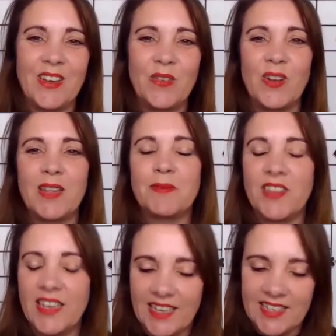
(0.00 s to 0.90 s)
Well, I
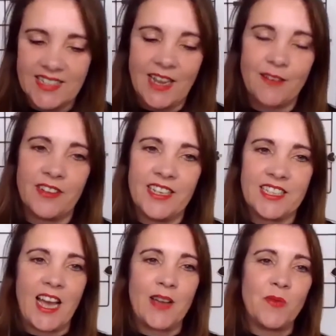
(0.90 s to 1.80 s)
think it's definitely a
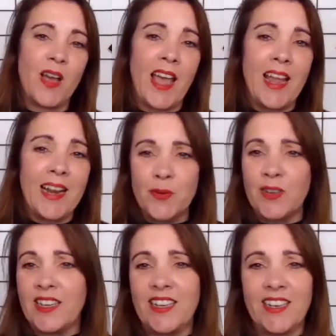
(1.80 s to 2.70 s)
time where
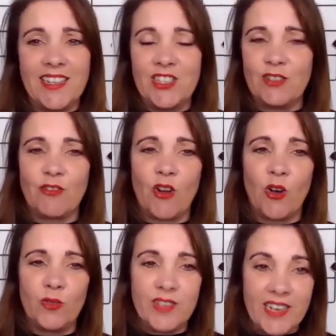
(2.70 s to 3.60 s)
anybody in a leadership
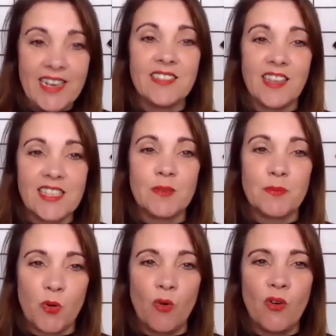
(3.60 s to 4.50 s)
role needs that
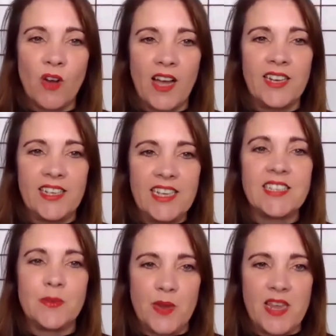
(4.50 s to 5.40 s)
support and needs
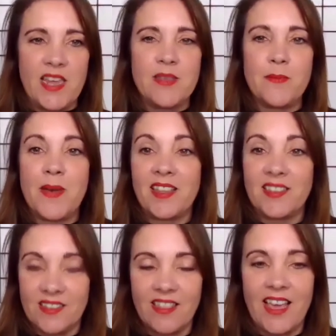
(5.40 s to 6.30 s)
to be the best
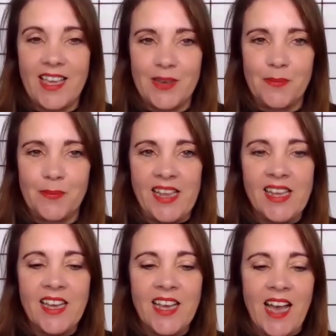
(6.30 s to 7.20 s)
that they can be.
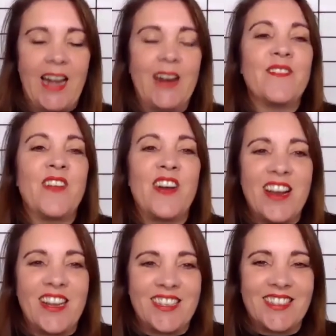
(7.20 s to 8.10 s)
And I'm very
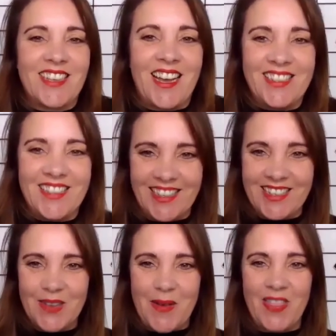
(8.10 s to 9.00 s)
excited
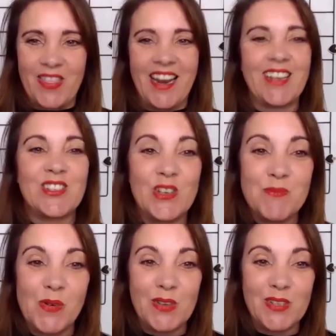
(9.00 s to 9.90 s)
about the next 2
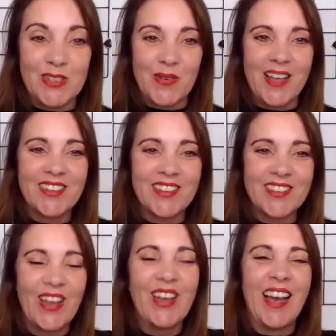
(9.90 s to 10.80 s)
books as well.
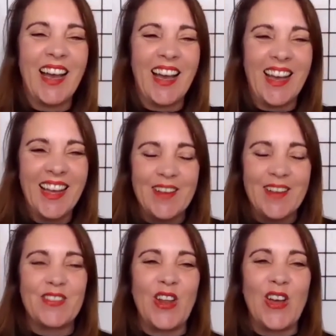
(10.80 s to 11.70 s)
So
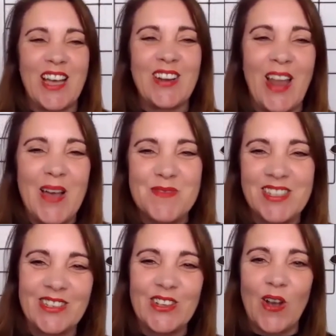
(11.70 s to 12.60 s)
if the lockdown
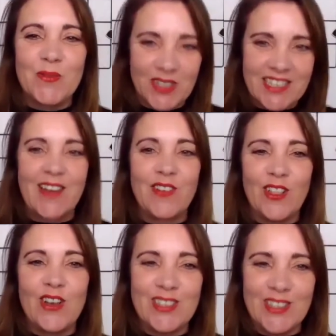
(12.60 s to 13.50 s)
library's still going,
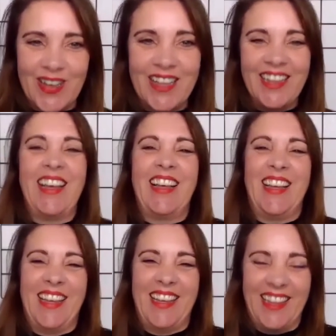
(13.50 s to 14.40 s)
we'll snap all those as
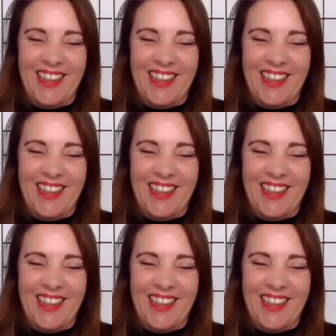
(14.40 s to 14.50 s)
well.